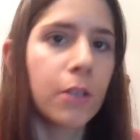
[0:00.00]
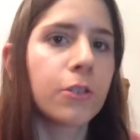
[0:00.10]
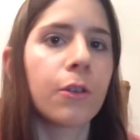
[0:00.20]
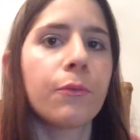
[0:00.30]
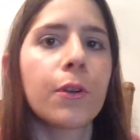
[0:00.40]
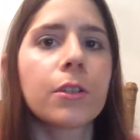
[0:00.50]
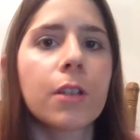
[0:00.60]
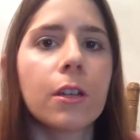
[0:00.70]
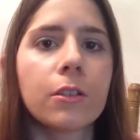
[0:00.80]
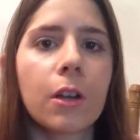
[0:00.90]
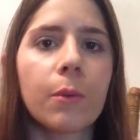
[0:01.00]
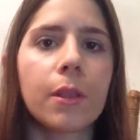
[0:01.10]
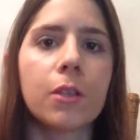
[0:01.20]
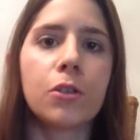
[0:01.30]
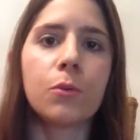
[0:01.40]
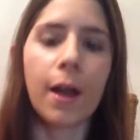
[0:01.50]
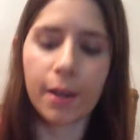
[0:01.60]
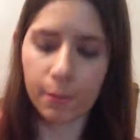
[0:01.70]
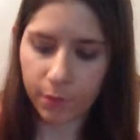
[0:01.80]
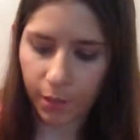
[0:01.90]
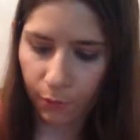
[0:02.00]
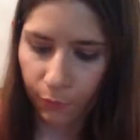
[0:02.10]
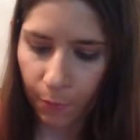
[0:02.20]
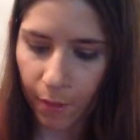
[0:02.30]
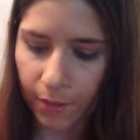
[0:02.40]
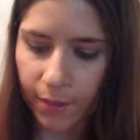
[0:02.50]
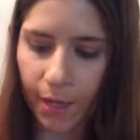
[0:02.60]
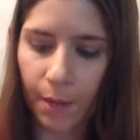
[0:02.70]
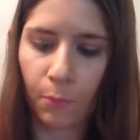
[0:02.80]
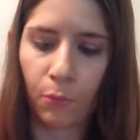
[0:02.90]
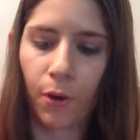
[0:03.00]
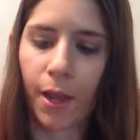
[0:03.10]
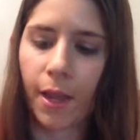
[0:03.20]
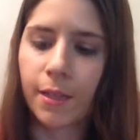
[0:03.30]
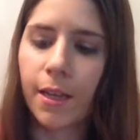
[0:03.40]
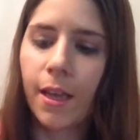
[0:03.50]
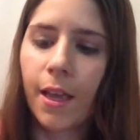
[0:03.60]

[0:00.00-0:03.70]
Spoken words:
So first I'll start with the two items that are from the same brand.